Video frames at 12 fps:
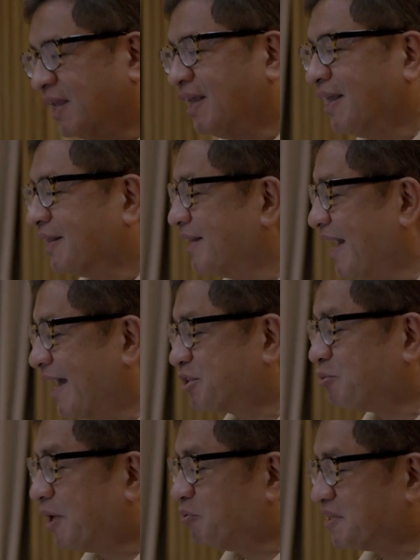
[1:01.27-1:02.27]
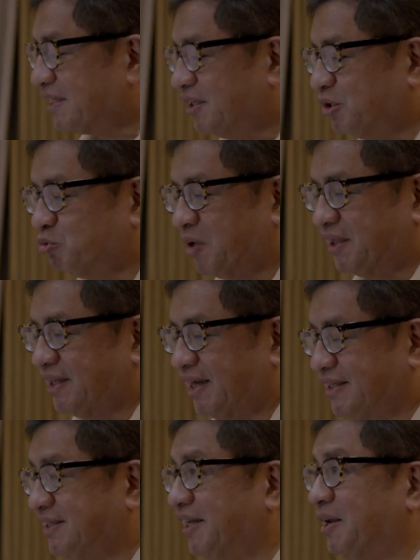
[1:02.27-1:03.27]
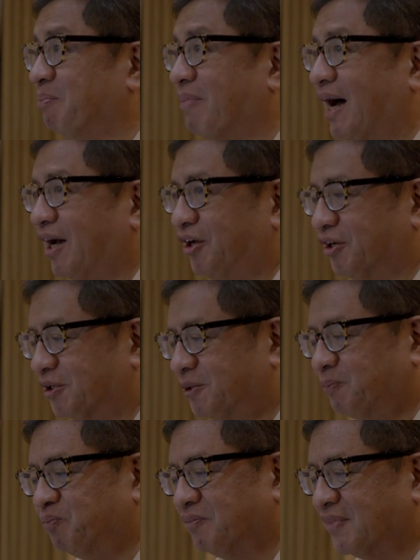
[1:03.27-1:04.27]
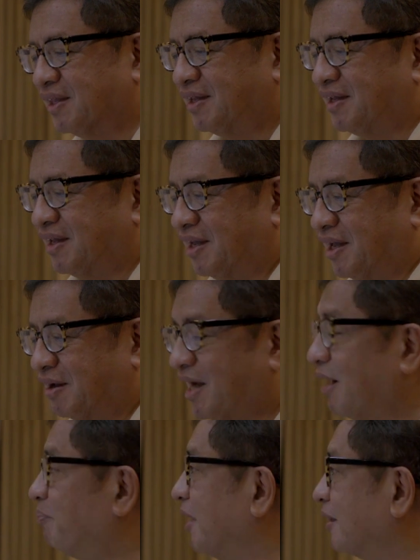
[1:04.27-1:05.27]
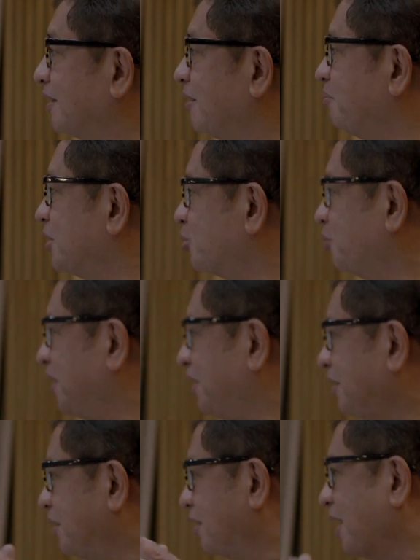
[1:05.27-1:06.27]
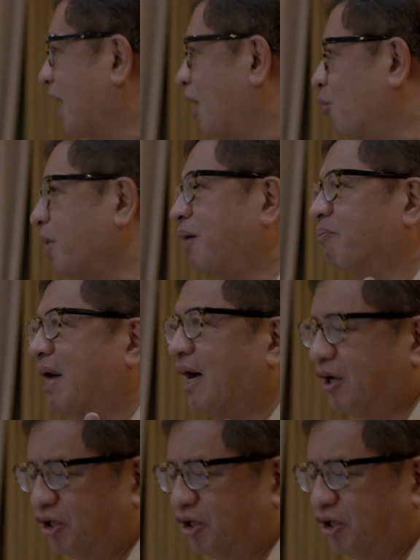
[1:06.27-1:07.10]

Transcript: we are trying our best to work on draft bills to go through the